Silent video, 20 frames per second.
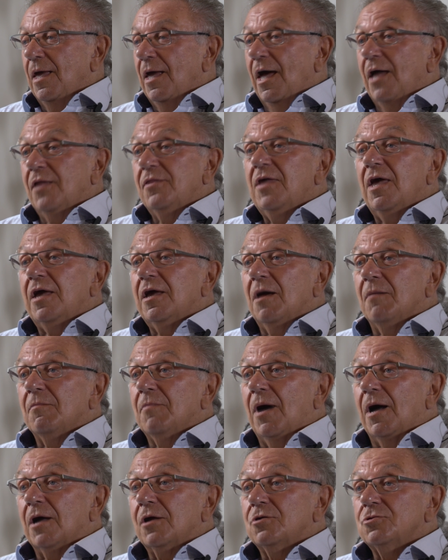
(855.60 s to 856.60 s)
And they get
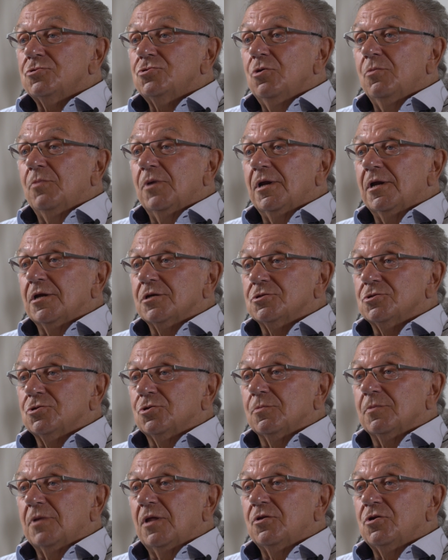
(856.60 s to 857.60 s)
by because nobody listens to
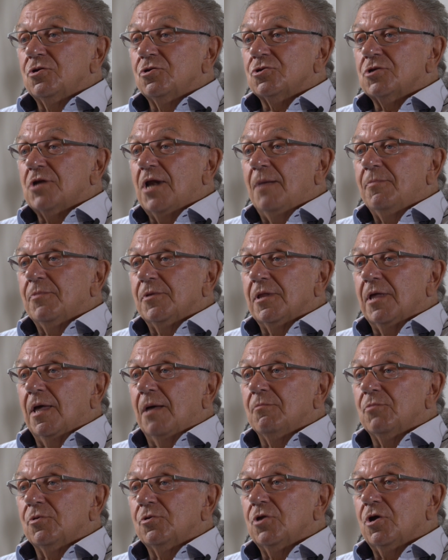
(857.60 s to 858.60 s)
them. Then they just clap at the
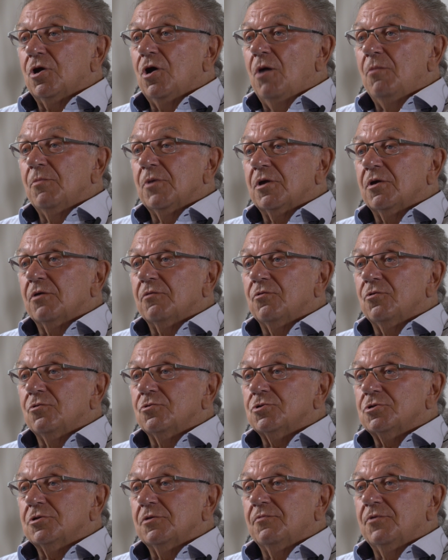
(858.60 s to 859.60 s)
end. But the comic, of
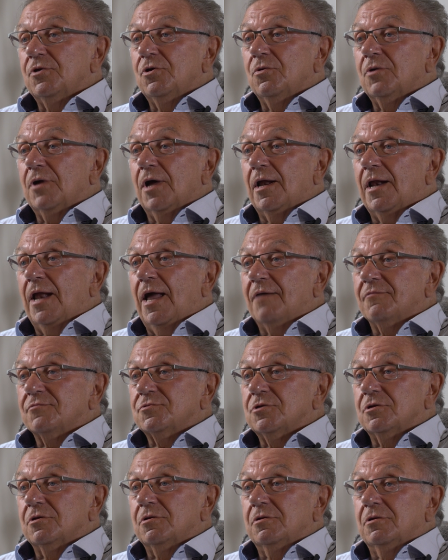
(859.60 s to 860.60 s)
course, if you don't get
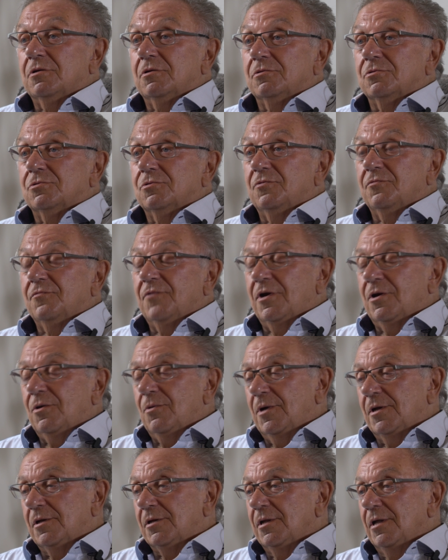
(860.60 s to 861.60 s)
laughs, you don't do very
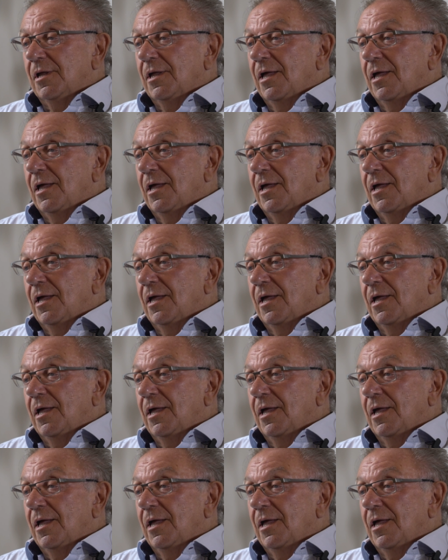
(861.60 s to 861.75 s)
well.